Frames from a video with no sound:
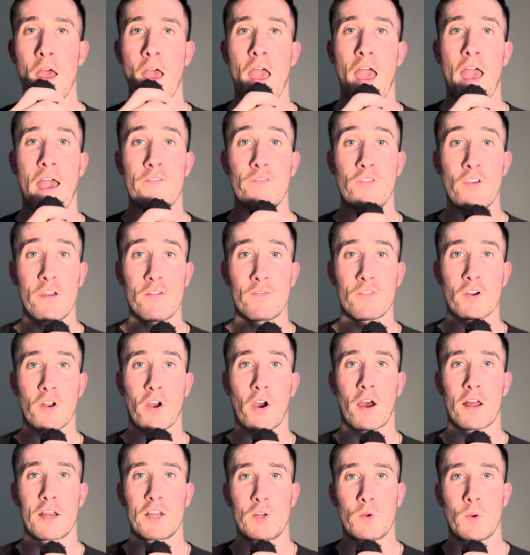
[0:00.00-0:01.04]
Have you ever
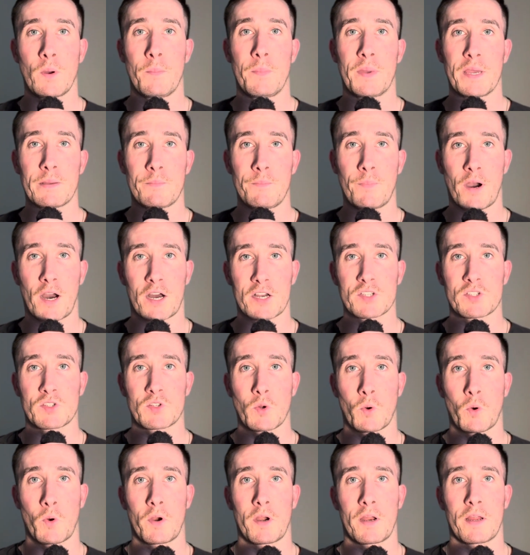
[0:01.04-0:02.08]
gone into a big box
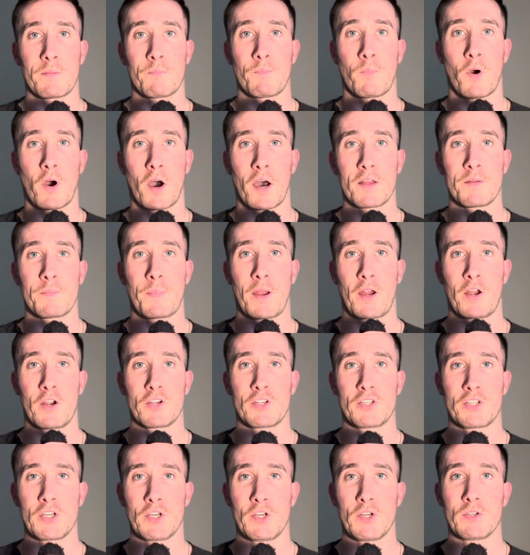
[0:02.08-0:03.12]
store and bought a pair of
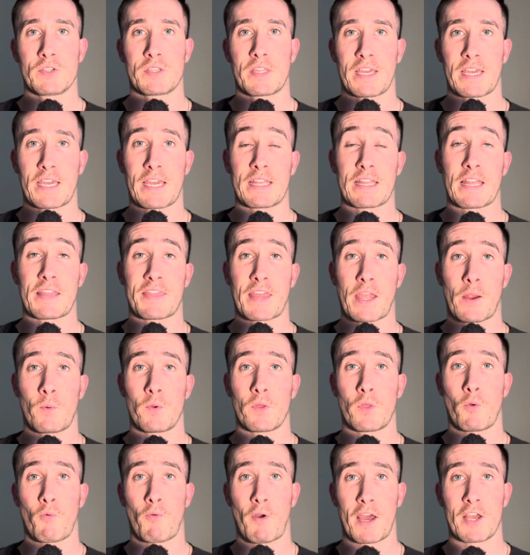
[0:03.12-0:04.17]
shoes thinking that they were
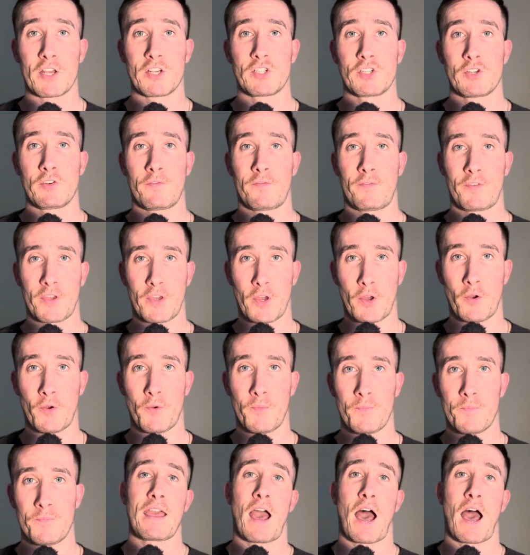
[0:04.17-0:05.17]
the right shoe for you?